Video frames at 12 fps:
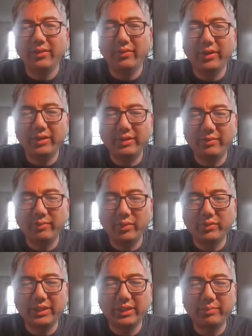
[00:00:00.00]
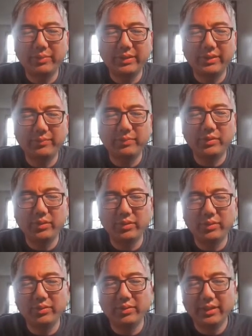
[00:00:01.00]
with moves like bishop
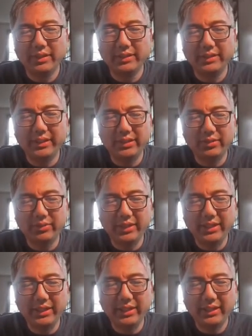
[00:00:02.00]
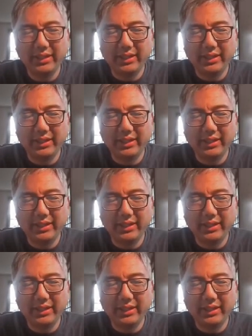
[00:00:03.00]
to d3,